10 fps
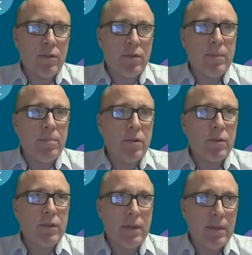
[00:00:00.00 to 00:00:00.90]
So it
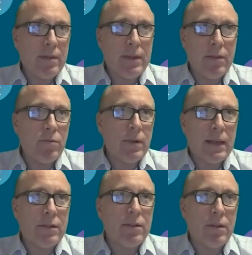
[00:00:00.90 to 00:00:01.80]
blocks a thing called
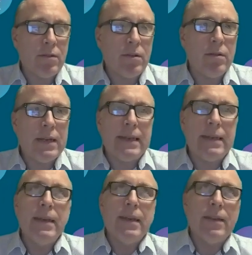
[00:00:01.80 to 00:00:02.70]
acetylcholine
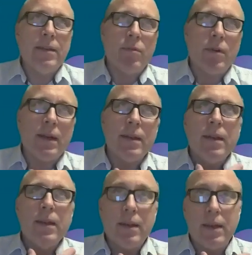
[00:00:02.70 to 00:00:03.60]
in the brain,
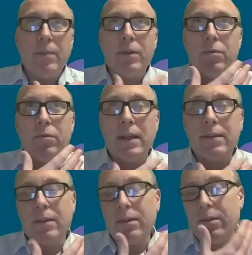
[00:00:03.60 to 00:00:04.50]
a chemical called
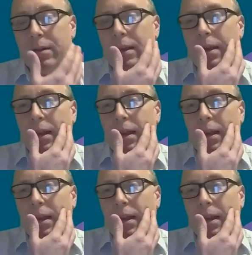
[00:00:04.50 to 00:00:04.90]
acetylcholine.